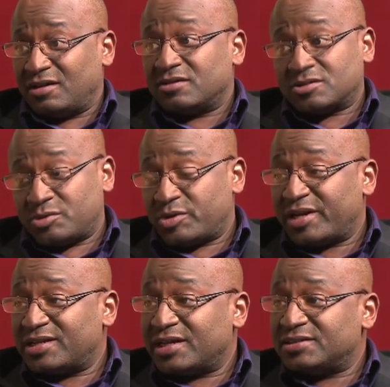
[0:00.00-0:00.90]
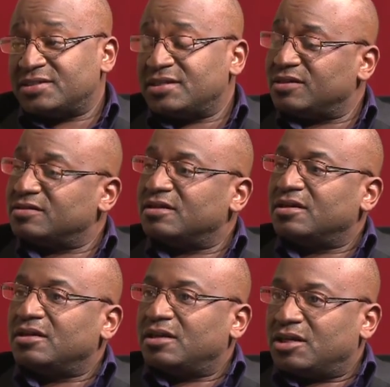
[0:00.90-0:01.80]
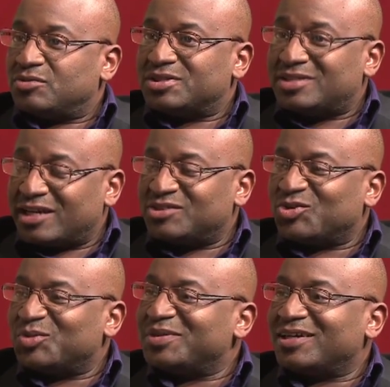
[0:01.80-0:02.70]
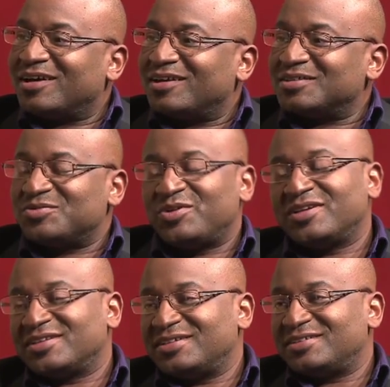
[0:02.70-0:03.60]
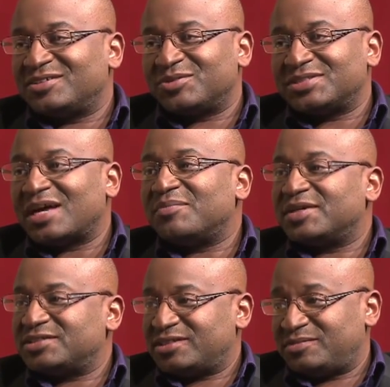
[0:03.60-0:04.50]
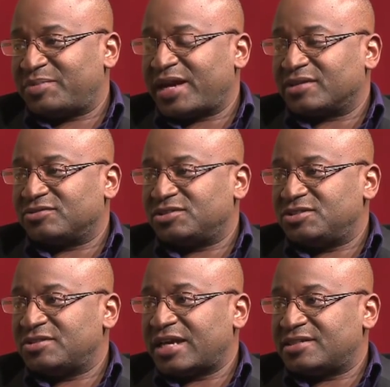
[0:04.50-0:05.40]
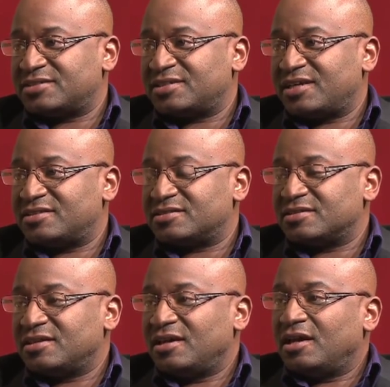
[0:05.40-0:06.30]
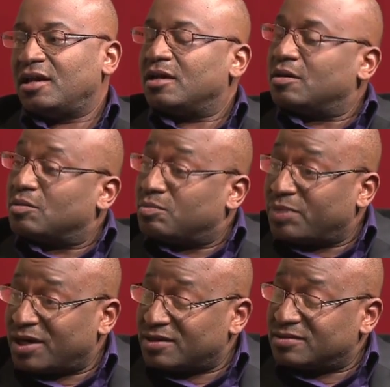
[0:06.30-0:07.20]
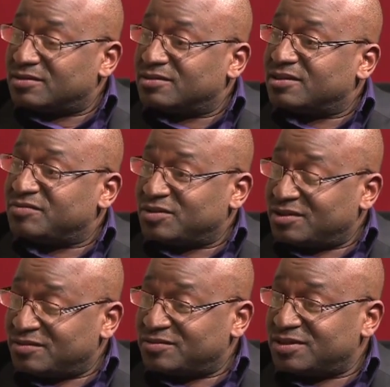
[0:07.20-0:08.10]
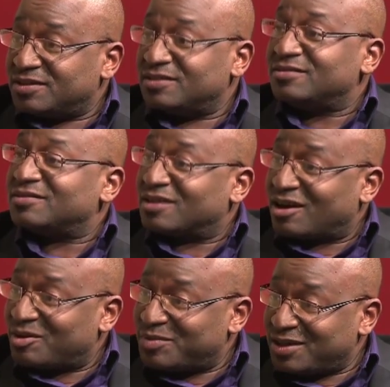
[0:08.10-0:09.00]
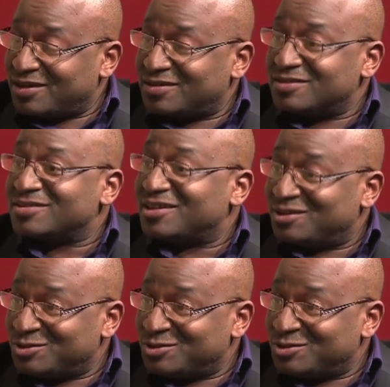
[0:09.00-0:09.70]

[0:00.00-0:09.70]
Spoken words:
So we were at 19. It was gentle because really there was not much impact on the United States. But if you lived in the Caribbean, St.